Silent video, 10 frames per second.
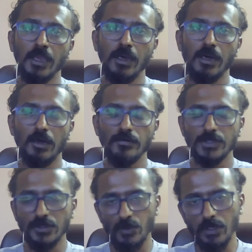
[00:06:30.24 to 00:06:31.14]
uh,
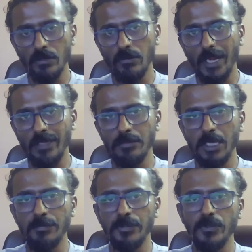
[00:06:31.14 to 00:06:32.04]
just wanted to add
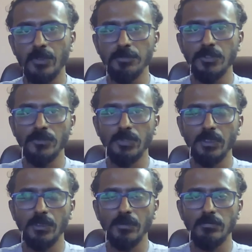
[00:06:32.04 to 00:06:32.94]
my perceptions
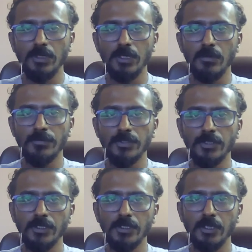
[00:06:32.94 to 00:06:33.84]
here. Uh,
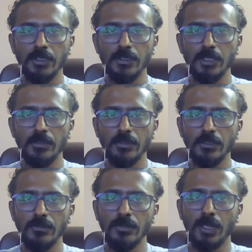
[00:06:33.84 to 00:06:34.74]
see, uh, it,
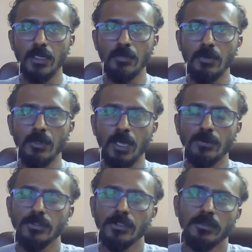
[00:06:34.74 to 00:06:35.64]
it's not about
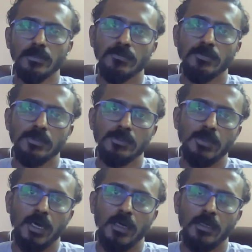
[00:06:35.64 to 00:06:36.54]
how successful
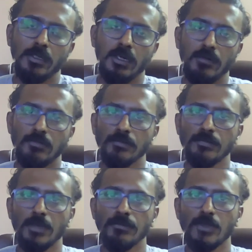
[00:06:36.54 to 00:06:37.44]
you are. Um,
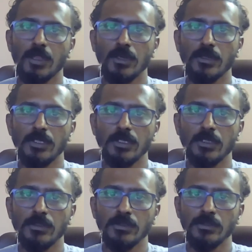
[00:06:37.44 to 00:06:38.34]
I'm, I'm, not
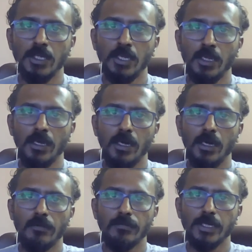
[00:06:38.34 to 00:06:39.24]
here to
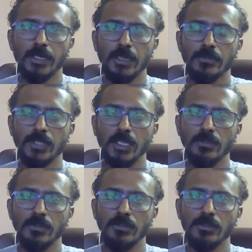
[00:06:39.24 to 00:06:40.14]
uh, conduct
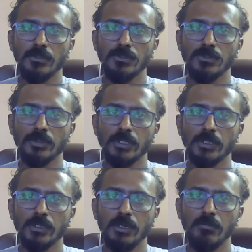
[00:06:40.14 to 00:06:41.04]
sessions on
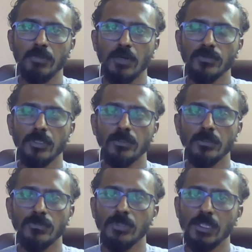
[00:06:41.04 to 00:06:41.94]
showing uh, how
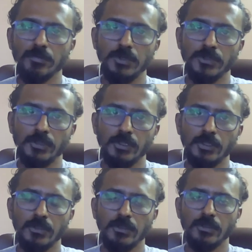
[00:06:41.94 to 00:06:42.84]
successful a person
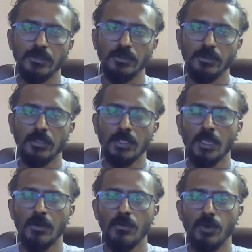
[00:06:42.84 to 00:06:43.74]
is. So,
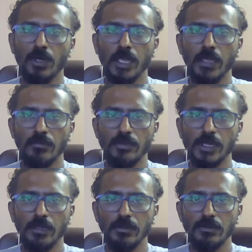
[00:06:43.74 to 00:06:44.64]
what I am
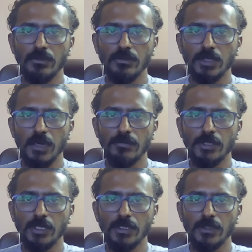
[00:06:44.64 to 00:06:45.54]
trying to
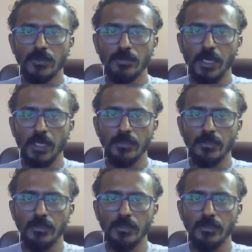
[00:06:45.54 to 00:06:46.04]
cover in this my